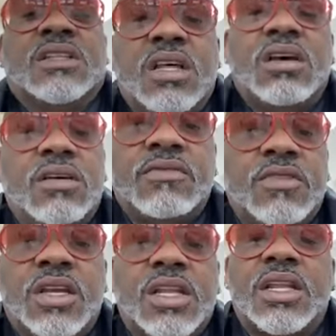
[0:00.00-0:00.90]
love
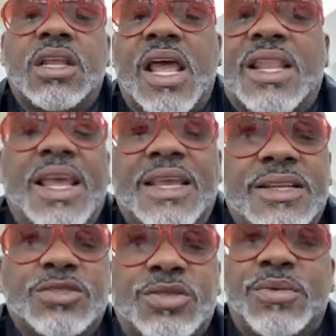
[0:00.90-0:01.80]
looking. I like
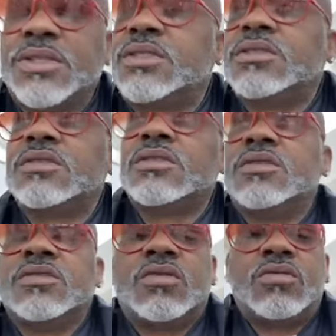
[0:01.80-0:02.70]
instruments,
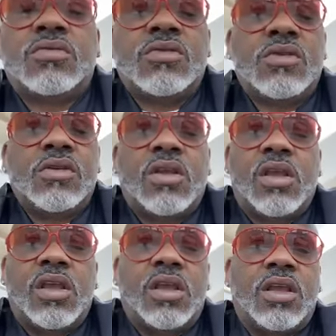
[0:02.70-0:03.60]
you know,
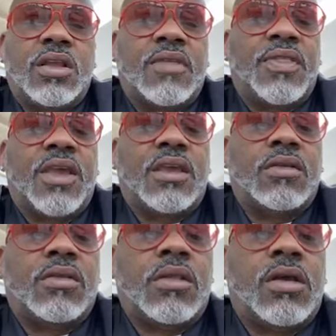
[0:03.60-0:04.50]
and I think
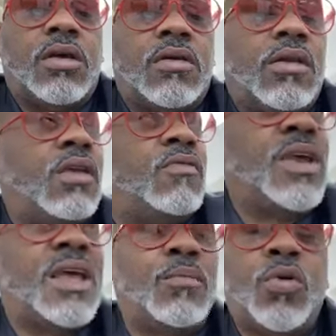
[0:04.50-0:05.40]
uh, if we
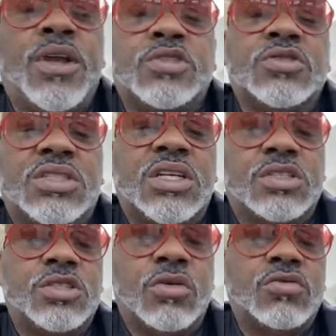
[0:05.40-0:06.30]
had more interesting
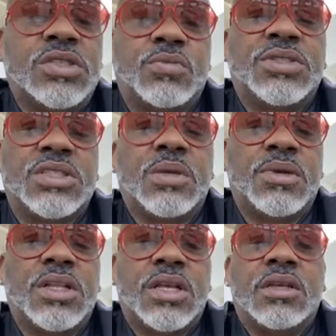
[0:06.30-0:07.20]
shows, it would
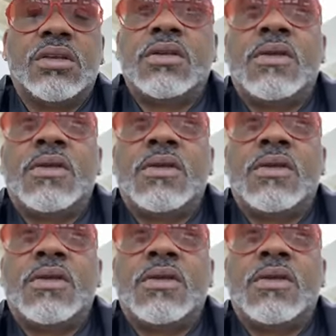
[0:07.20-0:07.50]
stimulate